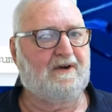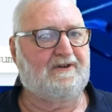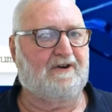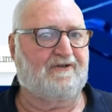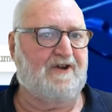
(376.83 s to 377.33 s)

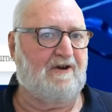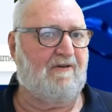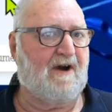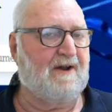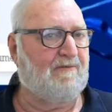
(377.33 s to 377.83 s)
So it's
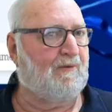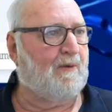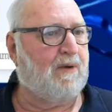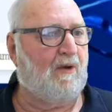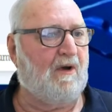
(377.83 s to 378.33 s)
generating the
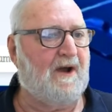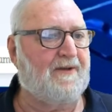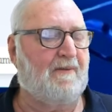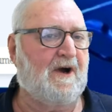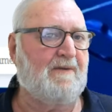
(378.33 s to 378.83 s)
reply at
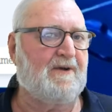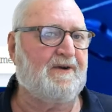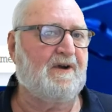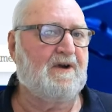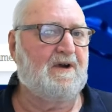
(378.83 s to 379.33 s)
the moment.